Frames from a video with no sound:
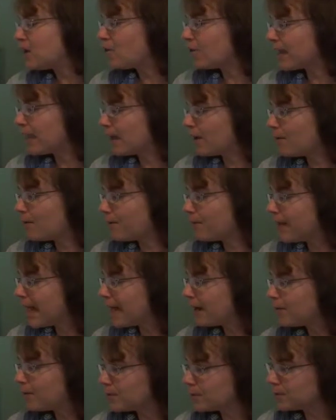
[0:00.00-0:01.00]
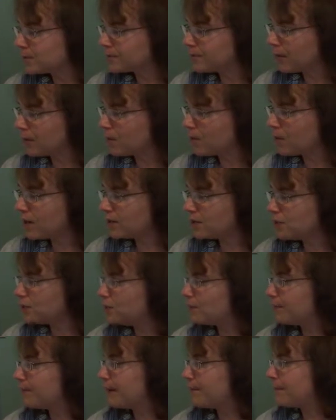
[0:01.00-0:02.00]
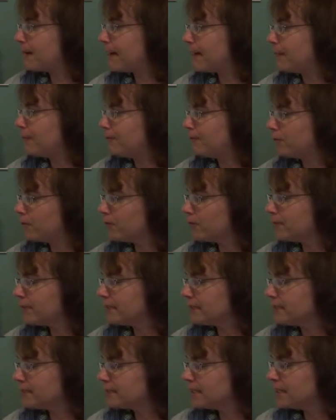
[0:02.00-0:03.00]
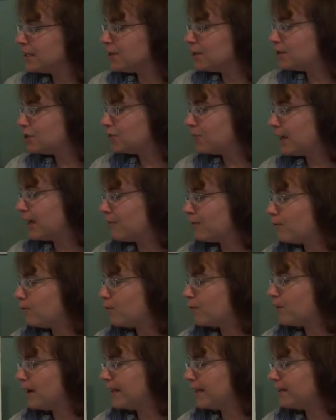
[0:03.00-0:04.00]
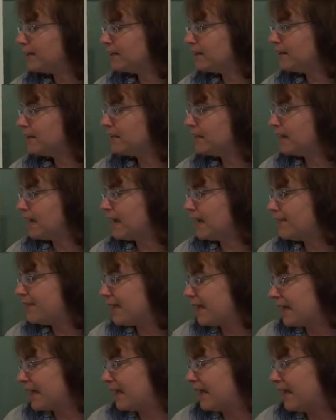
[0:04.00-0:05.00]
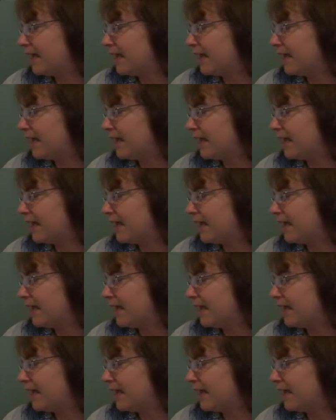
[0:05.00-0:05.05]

go count backwards if I wanted to on my pi over 3's. So I have 1, and then I